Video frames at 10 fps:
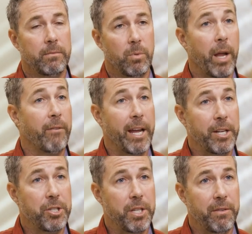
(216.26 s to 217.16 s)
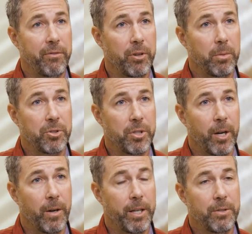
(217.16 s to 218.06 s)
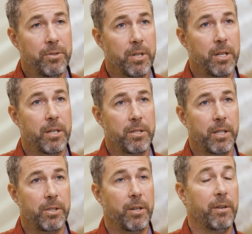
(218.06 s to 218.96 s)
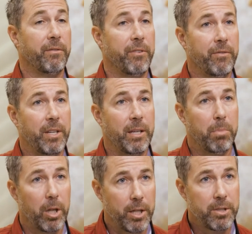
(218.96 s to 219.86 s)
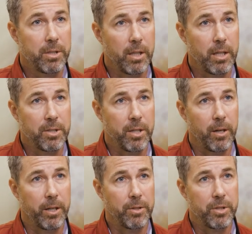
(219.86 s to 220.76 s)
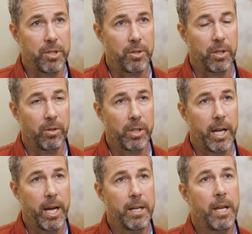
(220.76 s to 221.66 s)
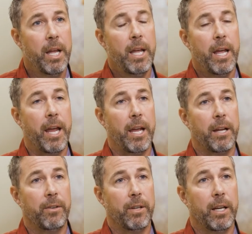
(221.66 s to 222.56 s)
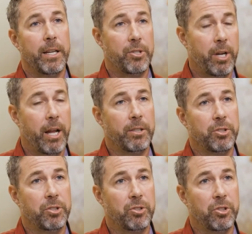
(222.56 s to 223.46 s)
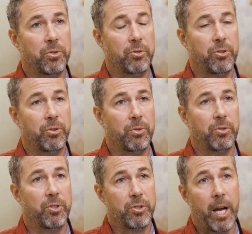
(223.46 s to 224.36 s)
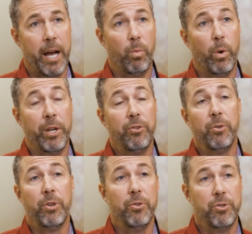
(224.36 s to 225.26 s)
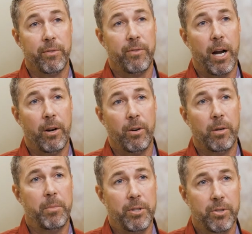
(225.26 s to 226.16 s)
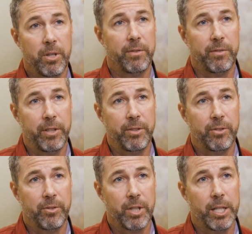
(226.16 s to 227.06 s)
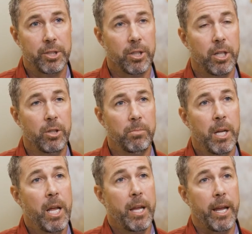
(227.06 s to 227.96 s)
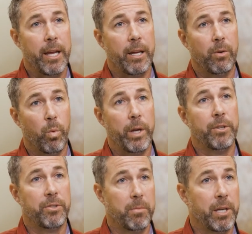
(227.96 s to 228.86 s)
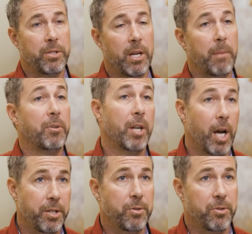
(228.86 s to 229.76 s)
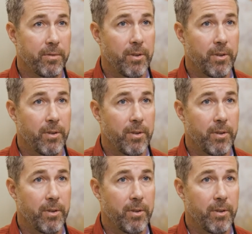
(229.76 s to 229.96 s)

we have HD filmed scenarios, 650 plus scenarios that you can look at, and it challenges you to decide when to use your firearm in self-defense inside your home and when is the best time to not use your